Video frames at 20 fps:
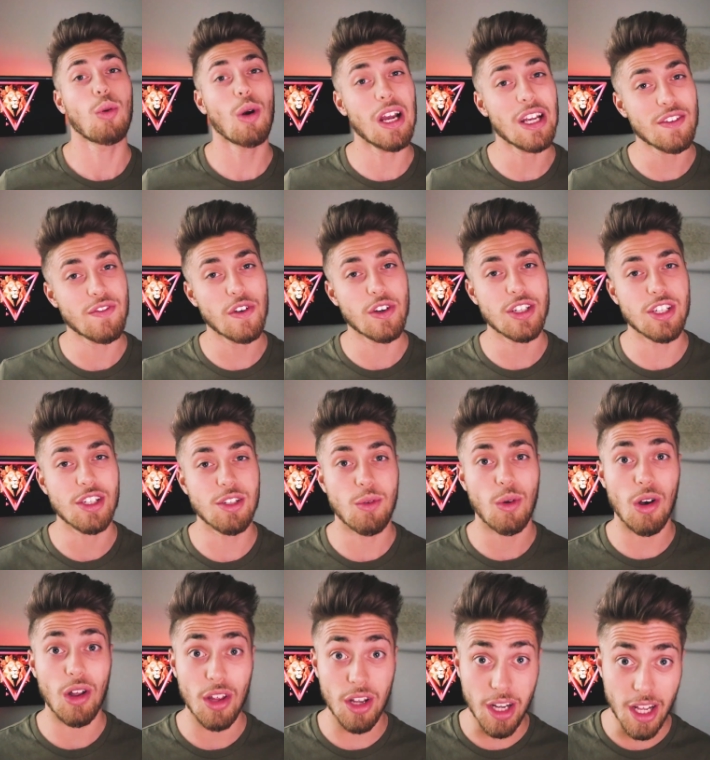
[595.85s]
Price versus
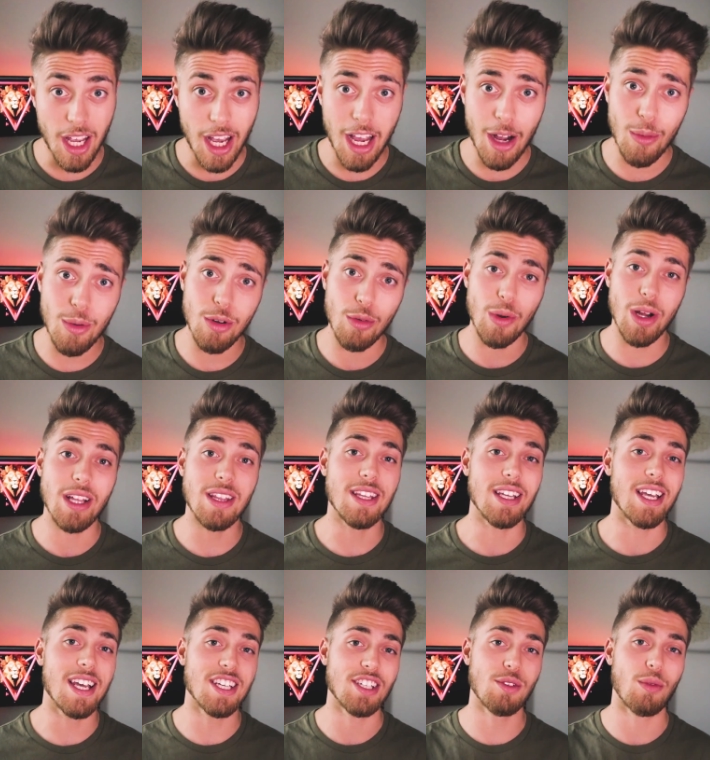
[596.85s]
quality, I would rate
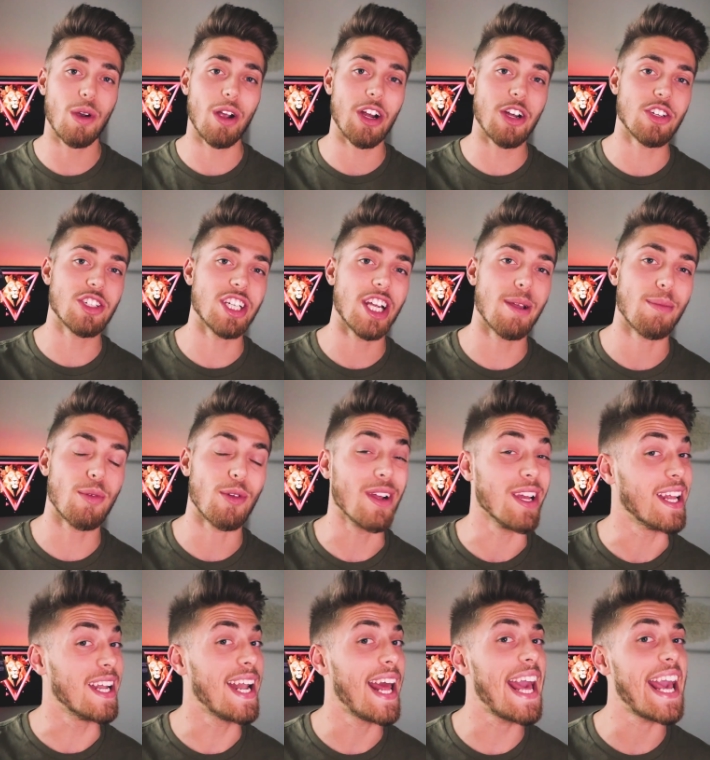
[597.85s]
the Esquire Shaper
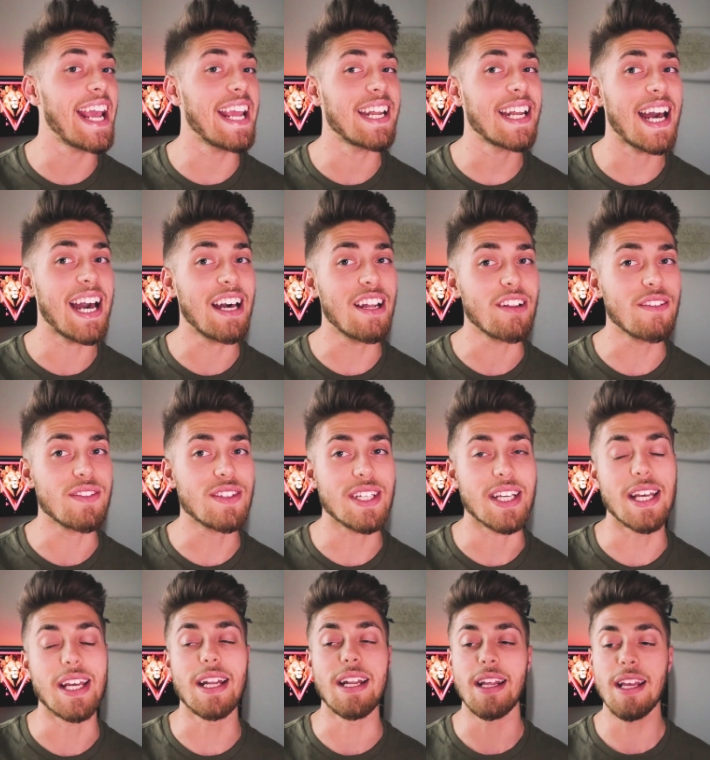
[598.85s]
an 8 out of
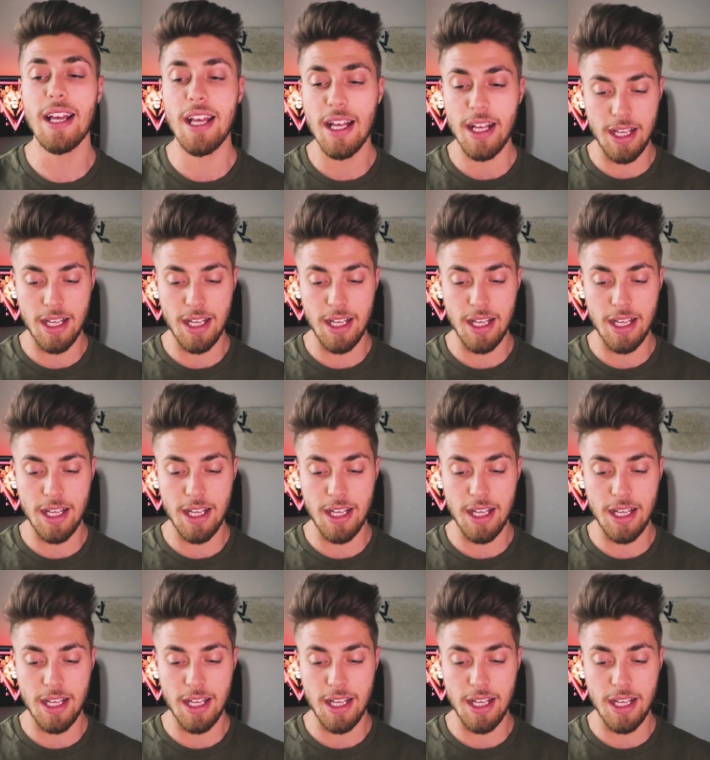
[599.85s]
10.